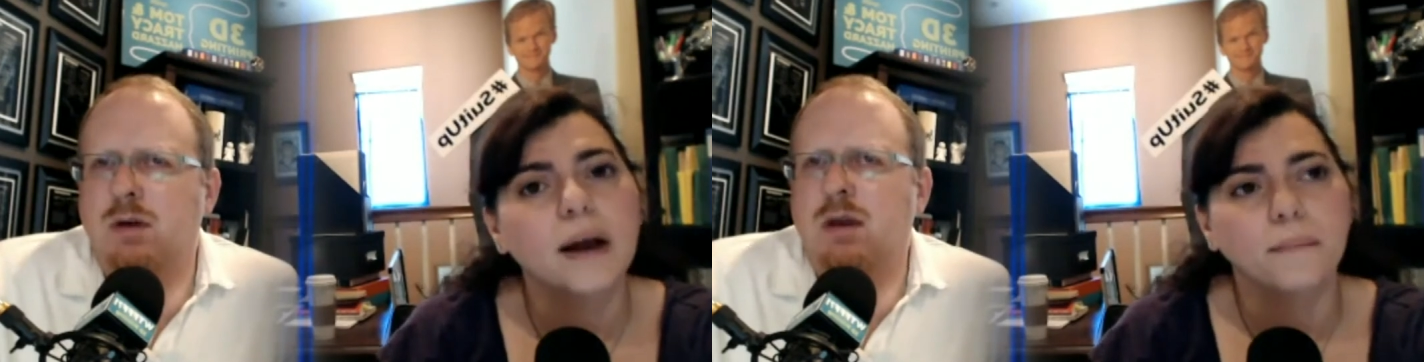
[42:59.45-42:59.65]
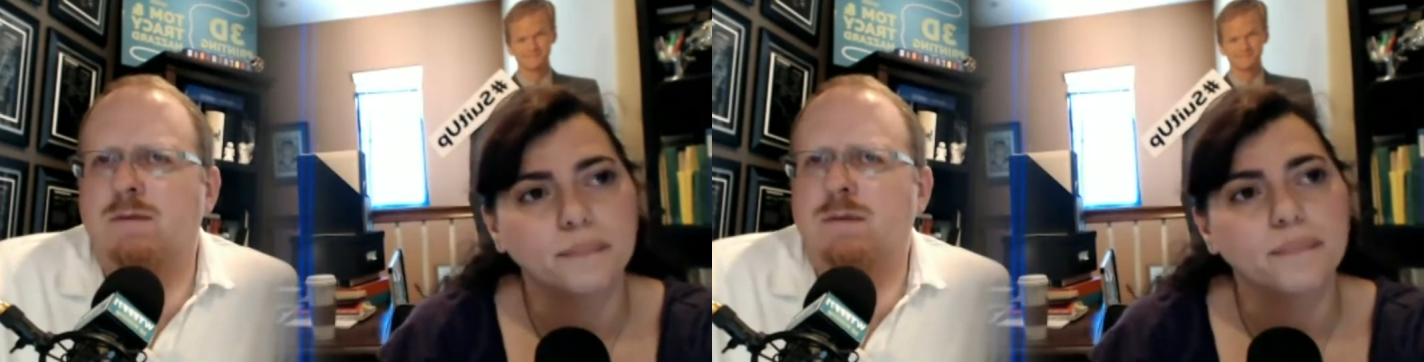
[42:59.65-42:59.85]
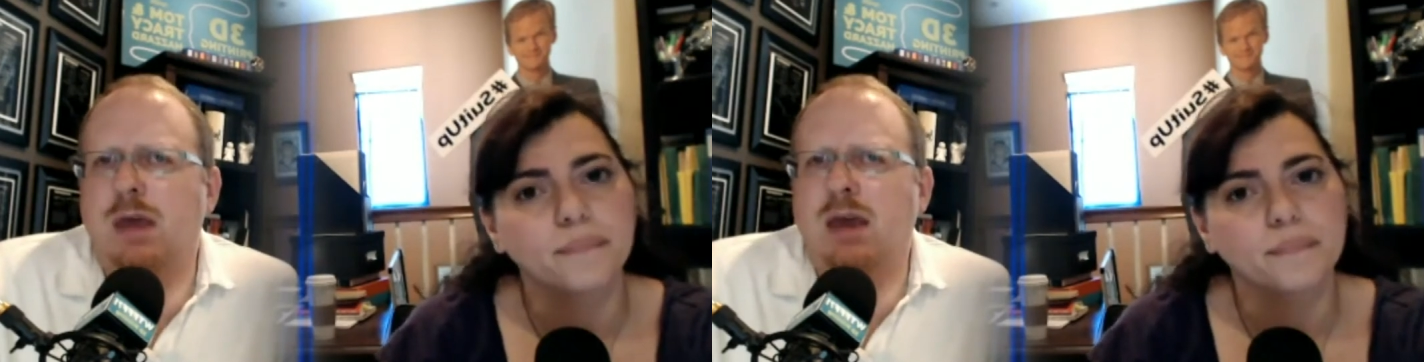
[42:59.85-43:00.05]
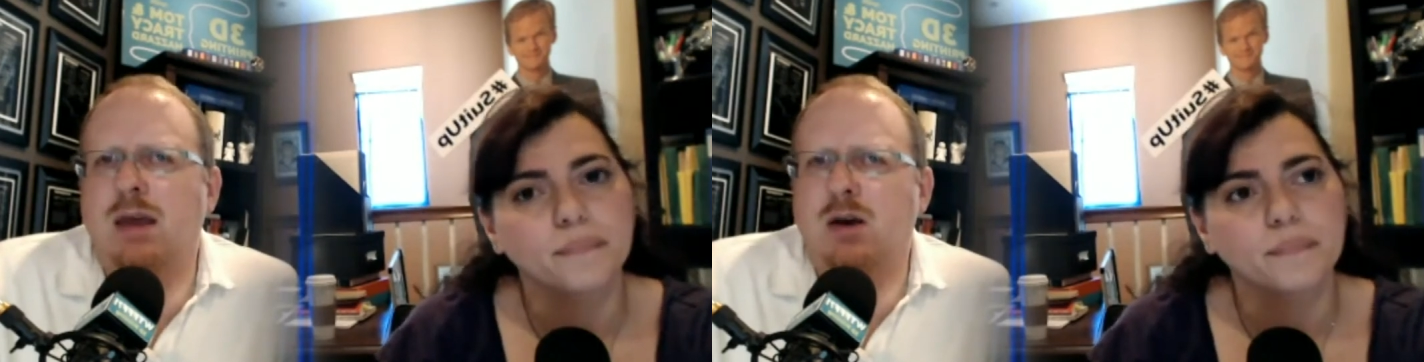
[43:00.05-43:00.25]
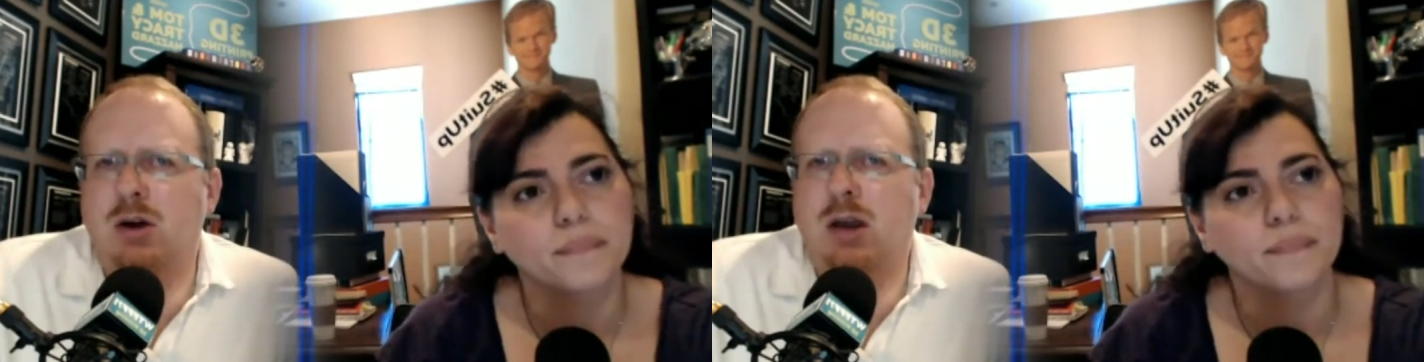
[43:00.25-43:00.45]
Speaker 1: if
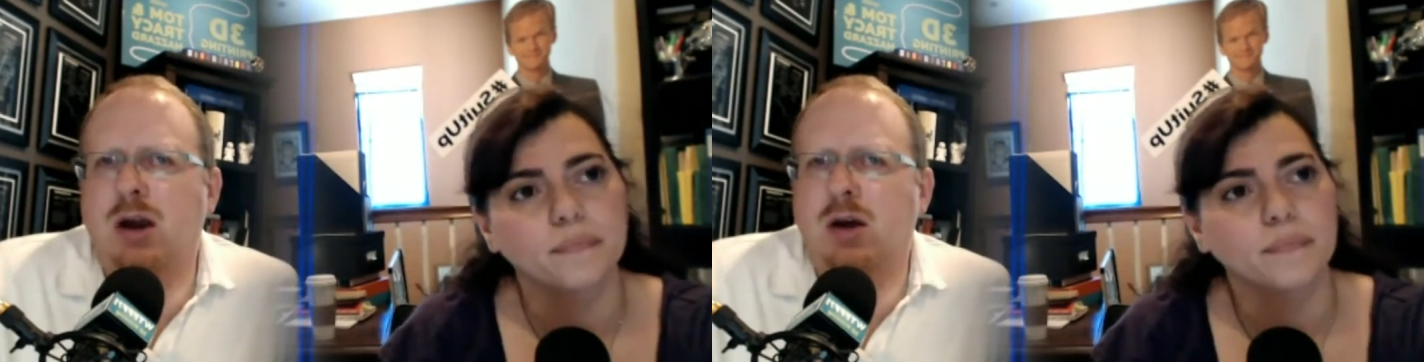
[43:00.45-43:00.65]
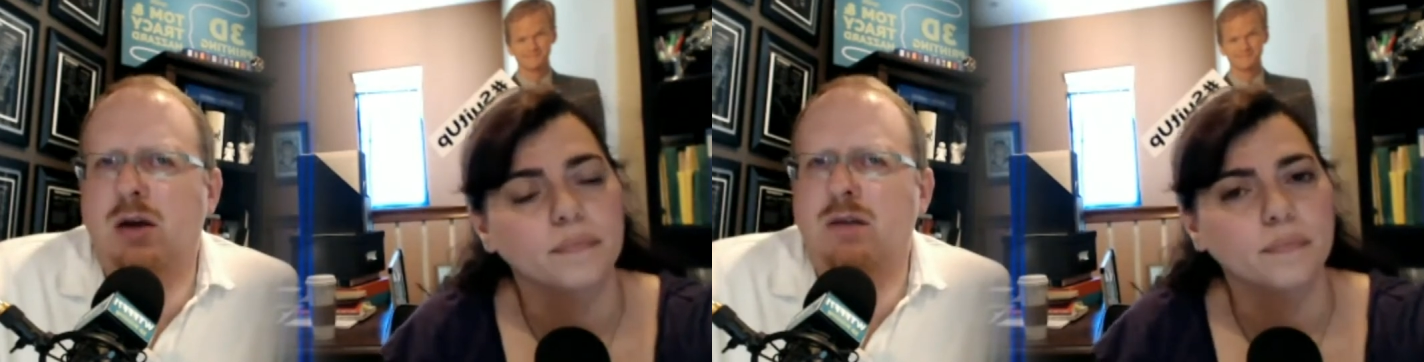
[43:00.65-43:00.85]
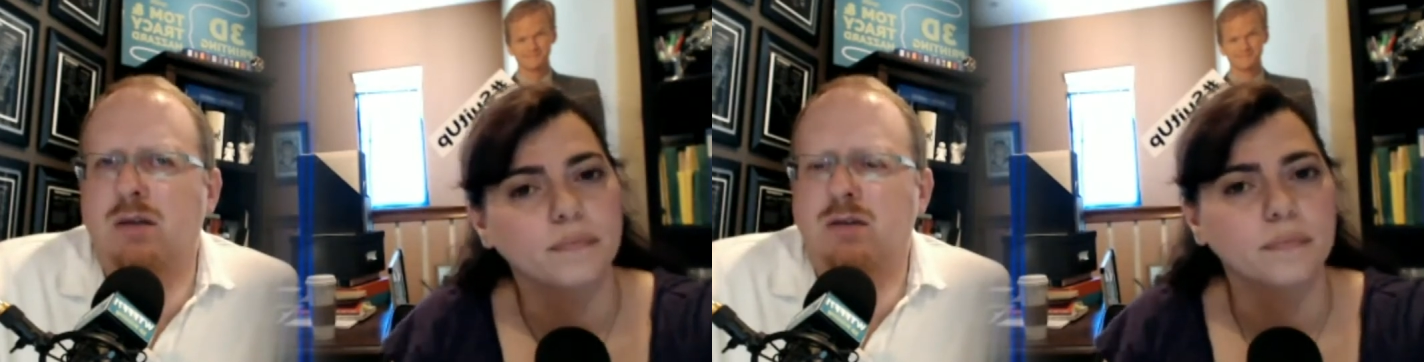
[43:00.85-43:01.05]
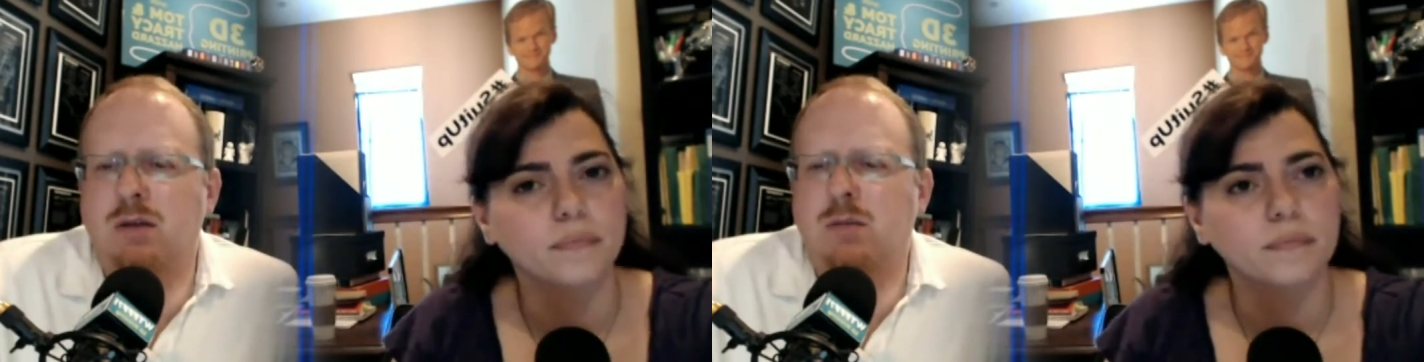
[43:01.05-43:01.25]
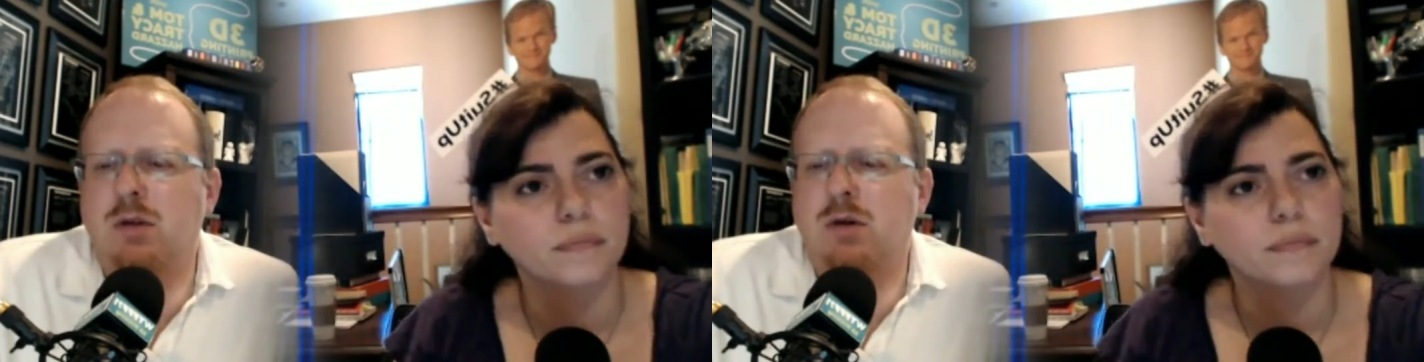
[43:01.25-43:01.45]
they are carrying the
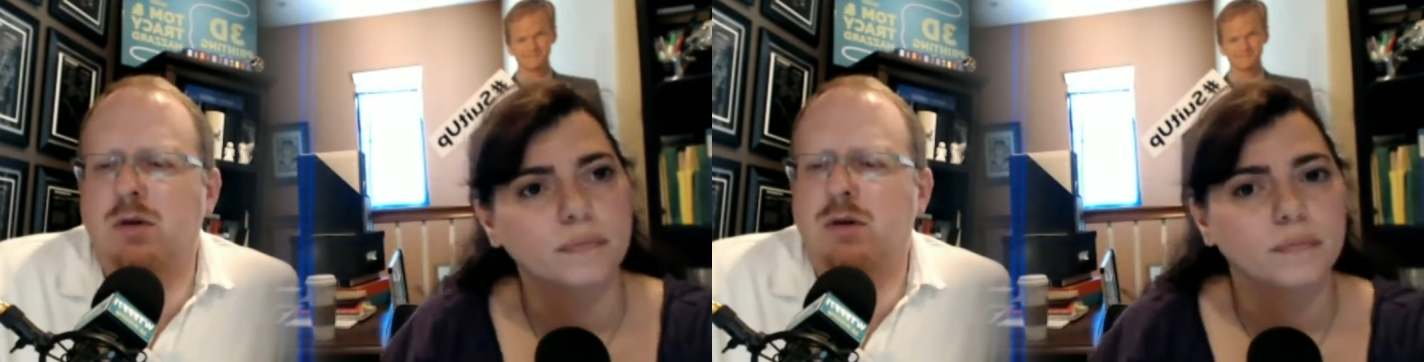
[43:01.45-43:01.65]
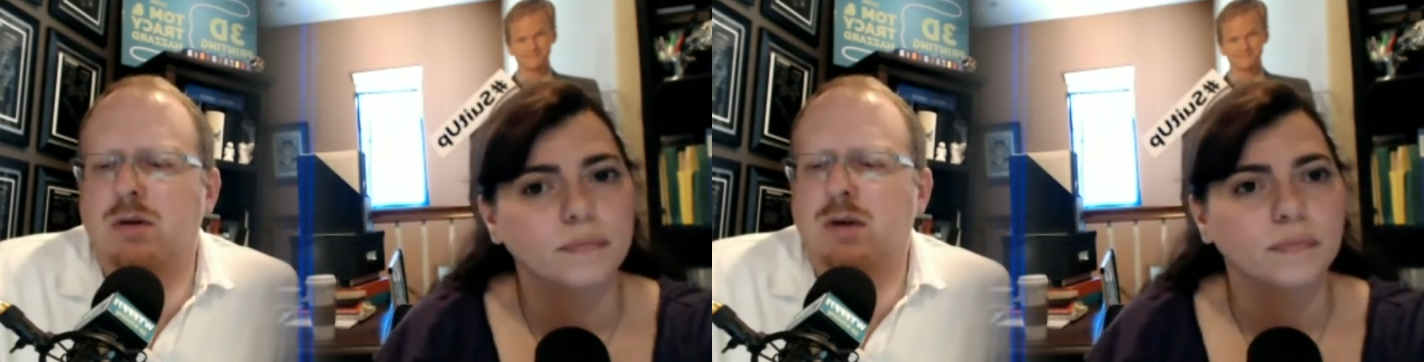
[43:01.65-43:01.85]
similar